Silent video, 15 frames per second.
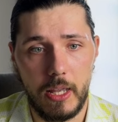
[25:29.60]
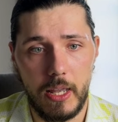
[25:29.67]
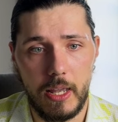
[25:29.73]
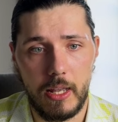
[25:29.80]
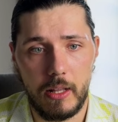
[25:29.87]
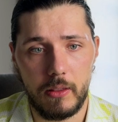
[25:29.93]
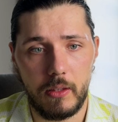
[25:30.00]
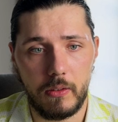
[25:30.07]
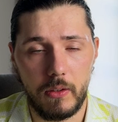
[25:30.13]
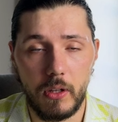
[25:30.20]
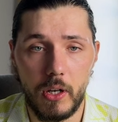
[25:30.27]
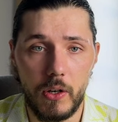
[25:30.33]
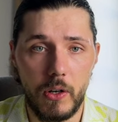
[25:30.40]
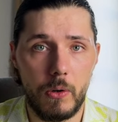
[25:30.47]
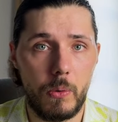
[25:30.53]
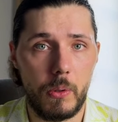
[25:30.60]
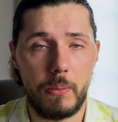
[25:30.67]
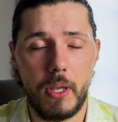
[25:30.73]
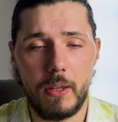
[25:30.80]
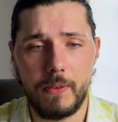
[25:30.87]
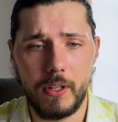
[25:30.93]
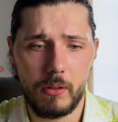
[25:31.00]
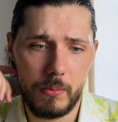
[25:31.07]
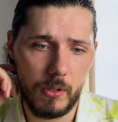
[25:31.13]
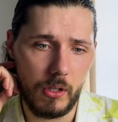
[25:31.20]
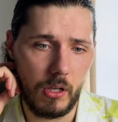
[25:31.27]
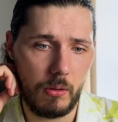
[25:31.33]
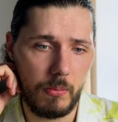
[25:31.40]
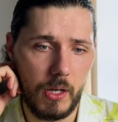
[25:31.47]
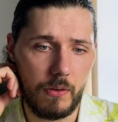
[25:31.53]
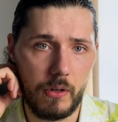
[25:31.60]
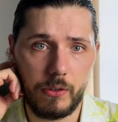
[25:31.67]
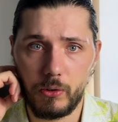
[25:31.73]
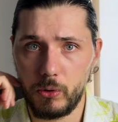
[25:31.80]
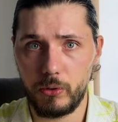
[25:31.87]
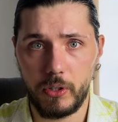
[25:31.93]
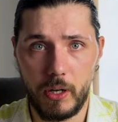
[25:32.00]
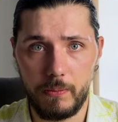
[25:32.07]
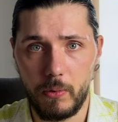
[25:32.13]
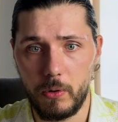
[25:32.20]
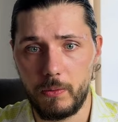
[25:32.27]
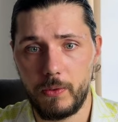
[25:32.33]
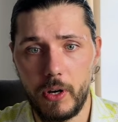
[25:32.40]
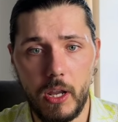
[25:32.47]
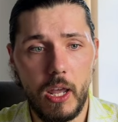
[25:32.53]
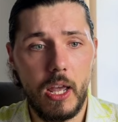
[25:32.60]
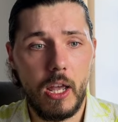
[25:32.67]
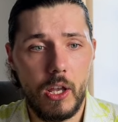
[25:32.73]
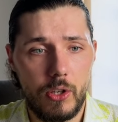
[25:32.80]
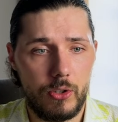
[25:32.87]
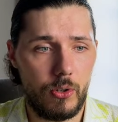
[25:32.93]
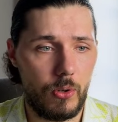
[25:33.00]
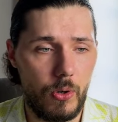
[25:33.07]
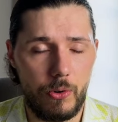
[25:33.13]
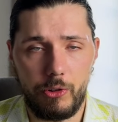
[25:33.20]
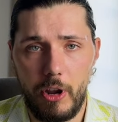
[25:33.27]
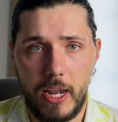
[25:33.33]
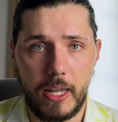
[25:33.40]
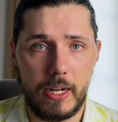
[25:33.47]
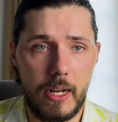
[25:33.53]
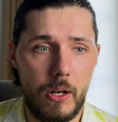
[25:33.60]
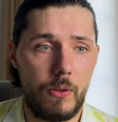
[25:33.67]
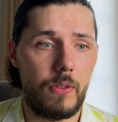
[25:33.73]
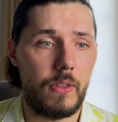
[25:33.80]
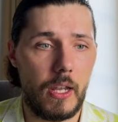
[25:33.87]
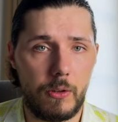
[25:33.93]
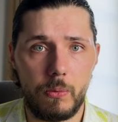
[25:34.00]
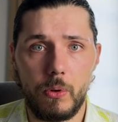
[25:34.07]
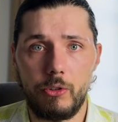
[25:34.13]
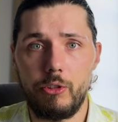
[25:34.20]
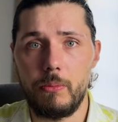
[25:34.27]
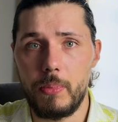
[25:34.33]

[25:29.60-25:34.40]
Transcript: and the scenario, will be available in my resource hub for free. So go check it out. Thanks for watching.